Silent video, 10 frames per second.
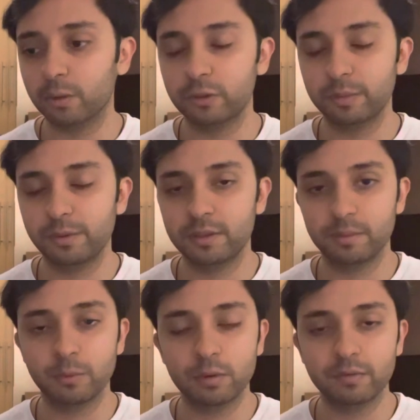contributing
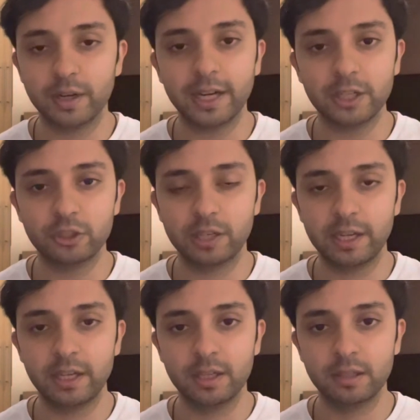more
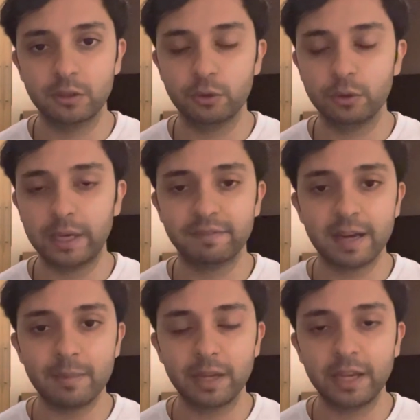financially to a
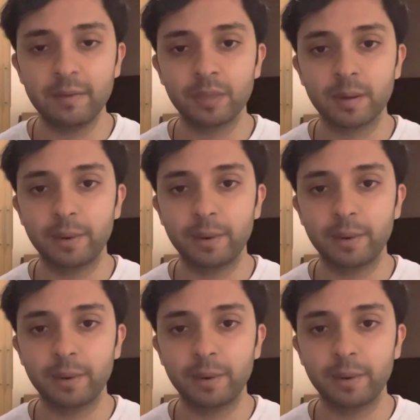family,